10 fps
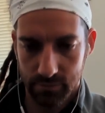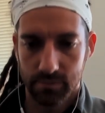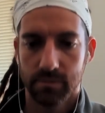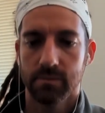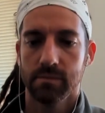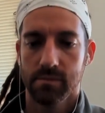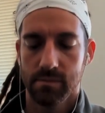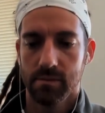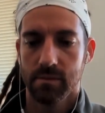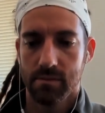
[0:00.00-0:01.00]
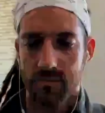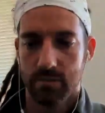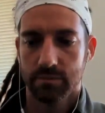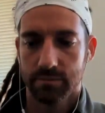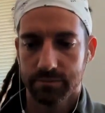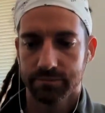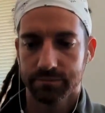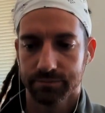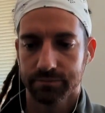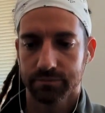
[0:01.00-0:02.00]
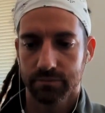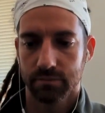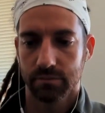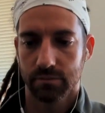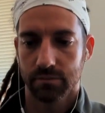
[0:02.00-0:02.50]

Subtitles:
is not hollow.